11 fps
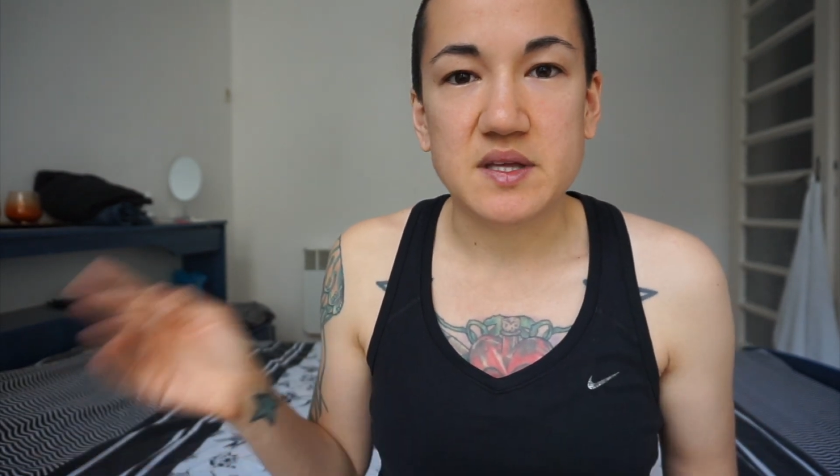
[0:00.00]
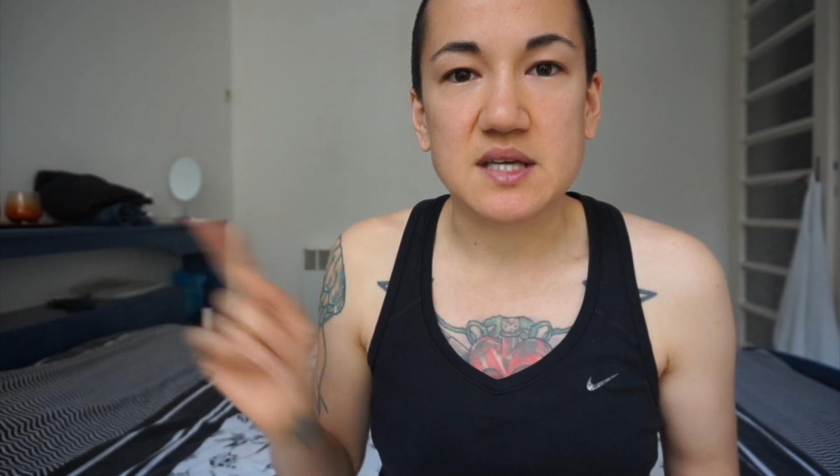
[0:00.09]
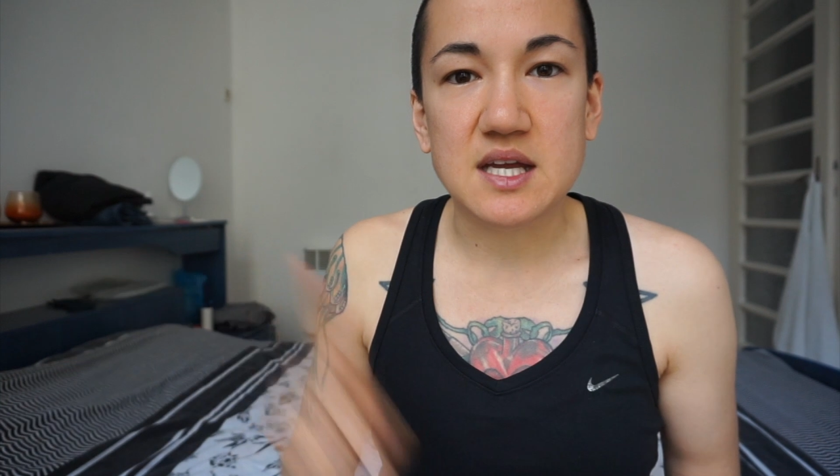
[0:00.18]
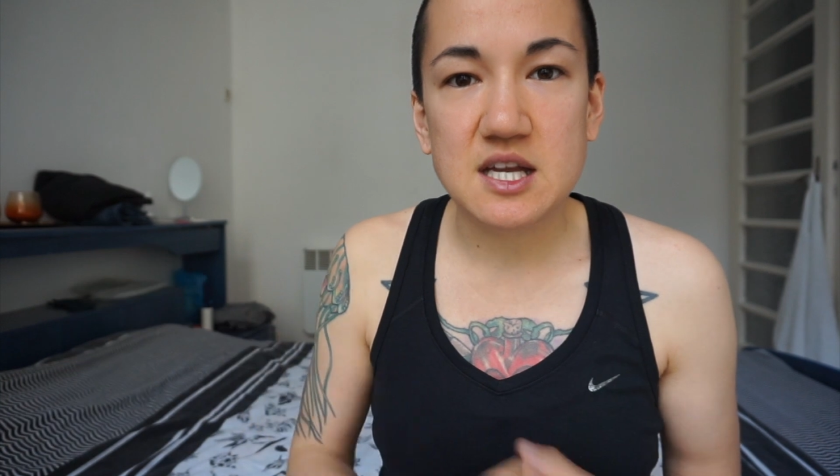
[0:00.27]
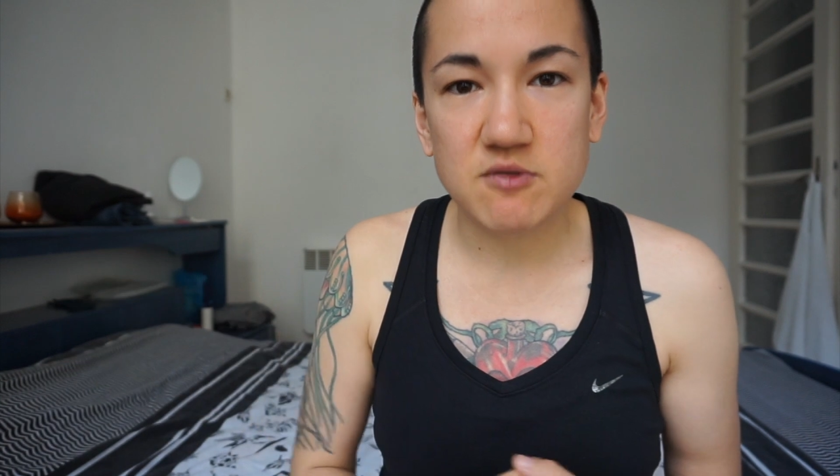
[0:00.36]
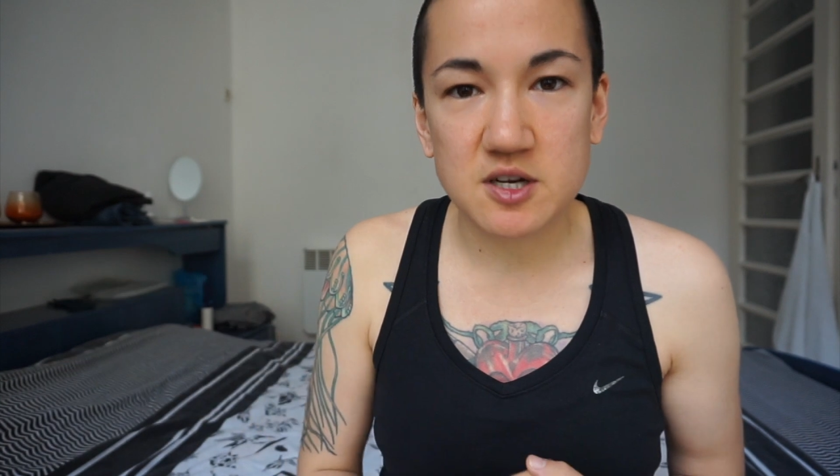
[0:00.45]

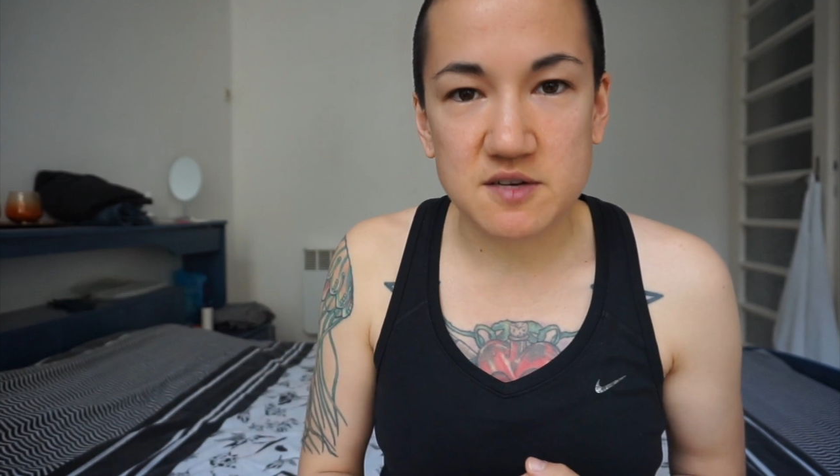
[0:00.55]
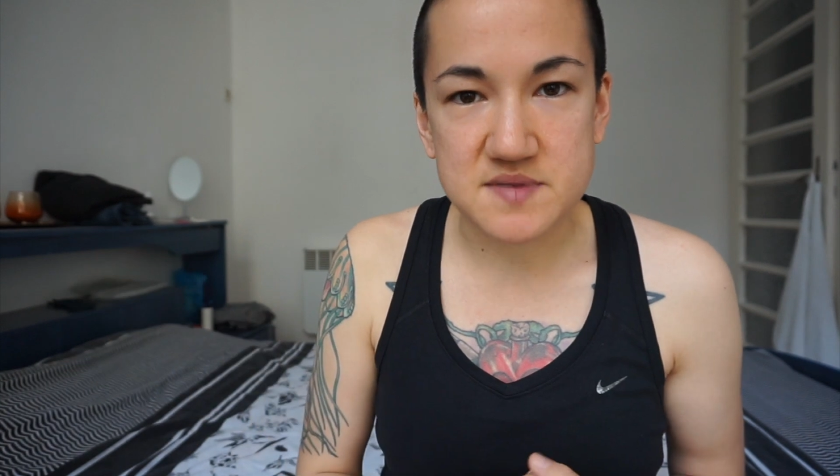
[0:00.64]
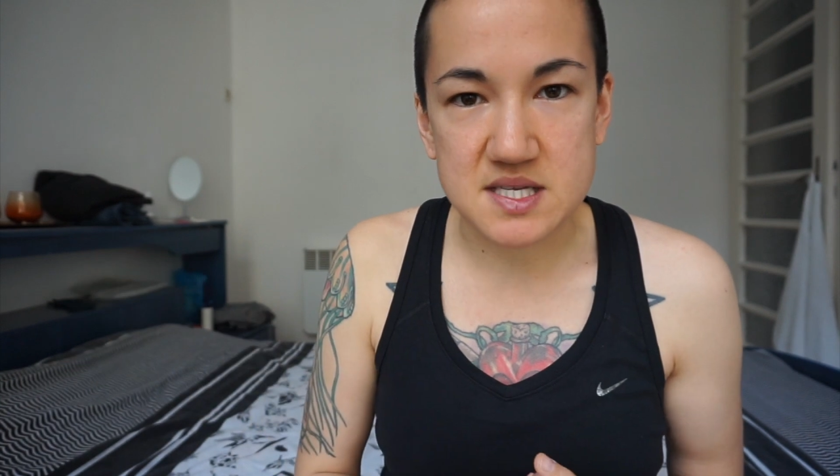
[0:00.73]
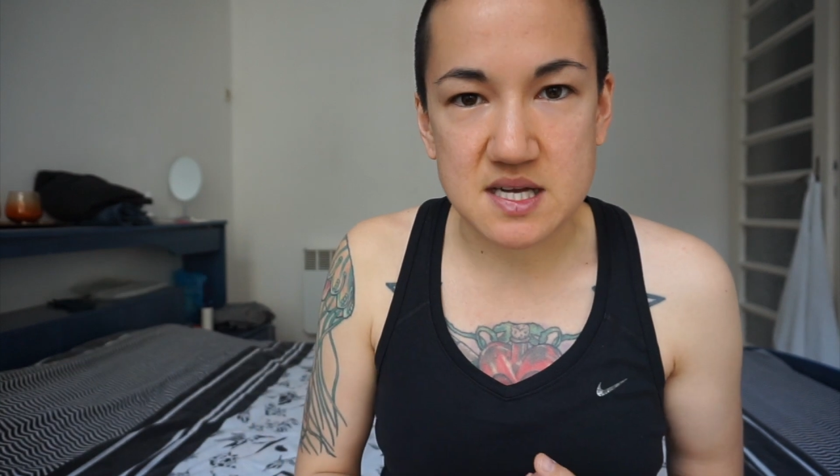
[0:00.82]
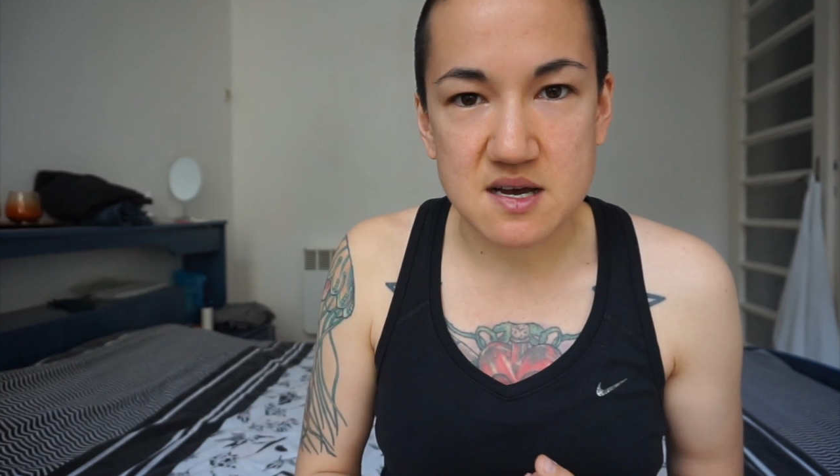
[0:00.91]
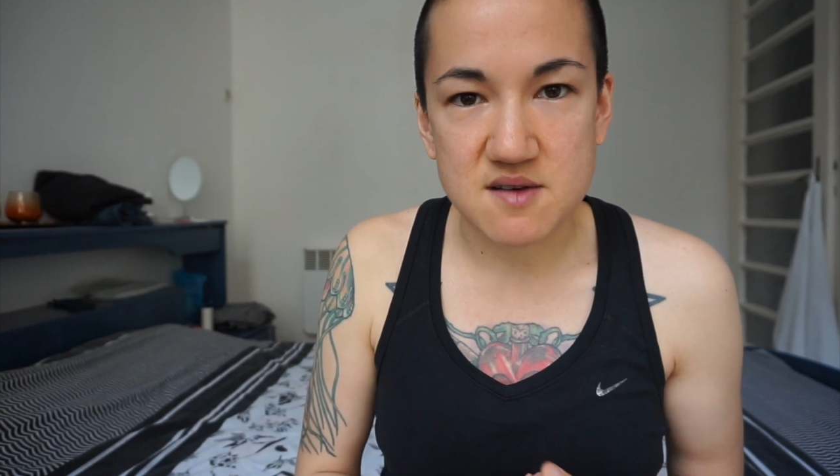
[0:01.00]
getting rid of
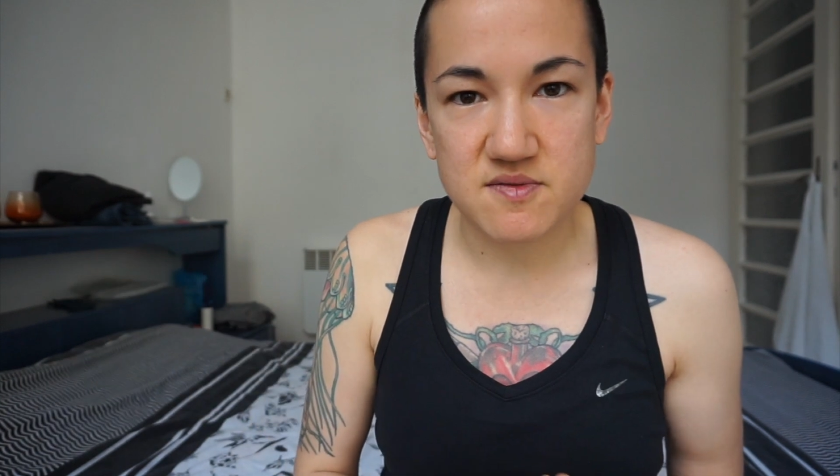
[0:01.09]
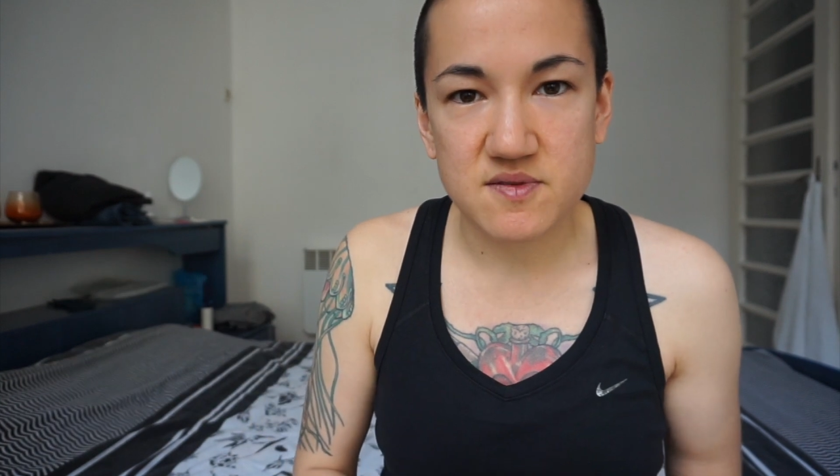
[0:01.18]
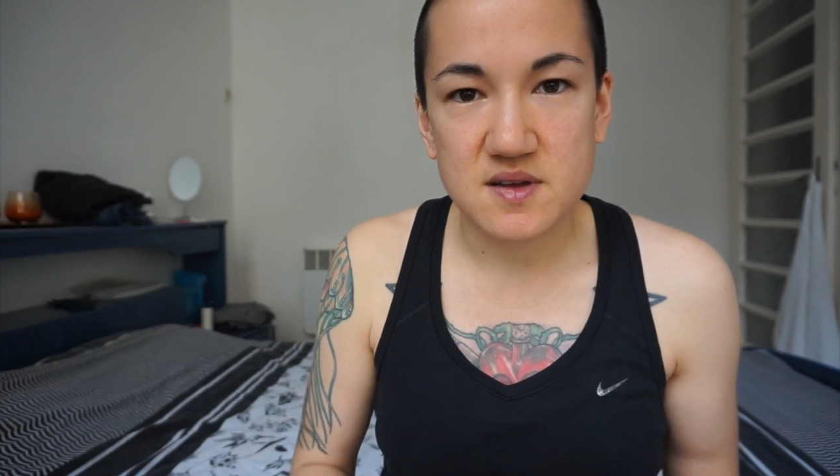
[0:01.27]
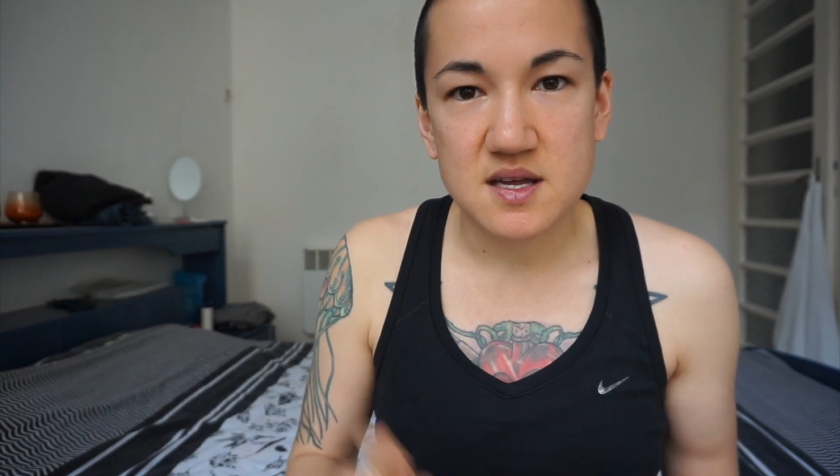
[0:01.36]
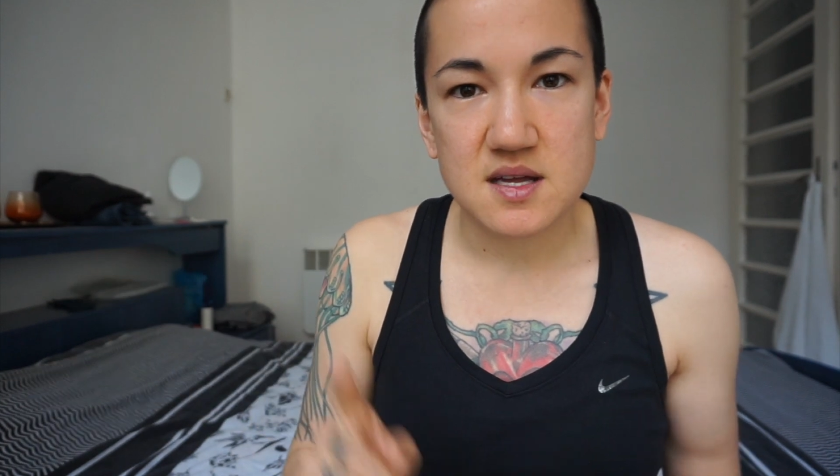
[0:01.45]
stuff,